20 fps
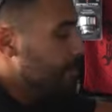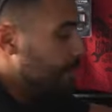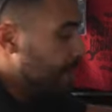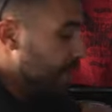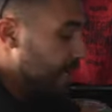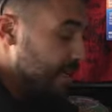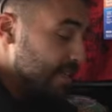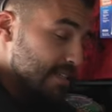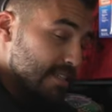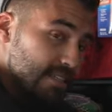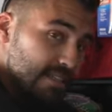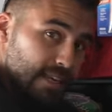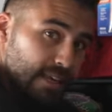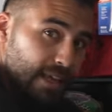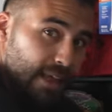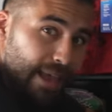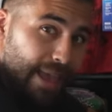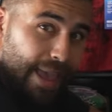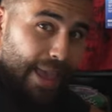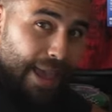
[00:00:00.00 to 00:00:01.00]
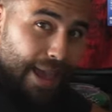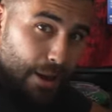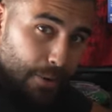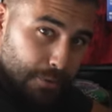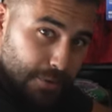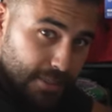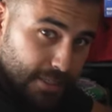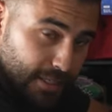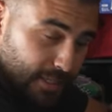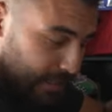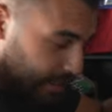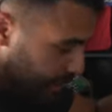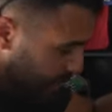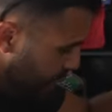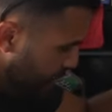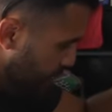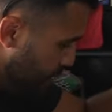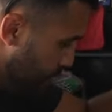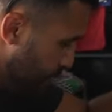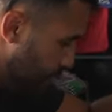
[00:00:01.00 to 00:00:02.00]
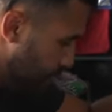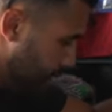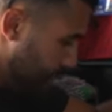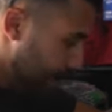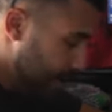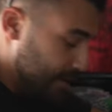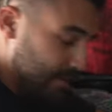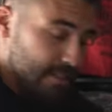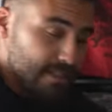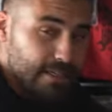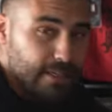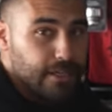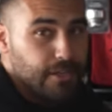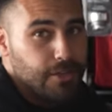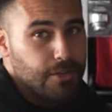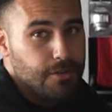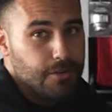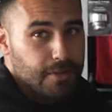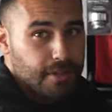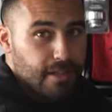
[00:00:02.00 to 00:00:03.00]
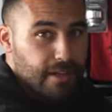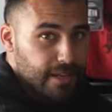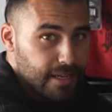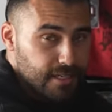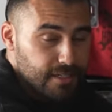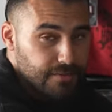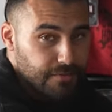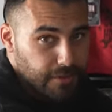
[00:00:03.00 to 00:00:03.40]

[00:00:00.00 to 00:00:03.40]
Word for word: peace out, and I'll see you in the next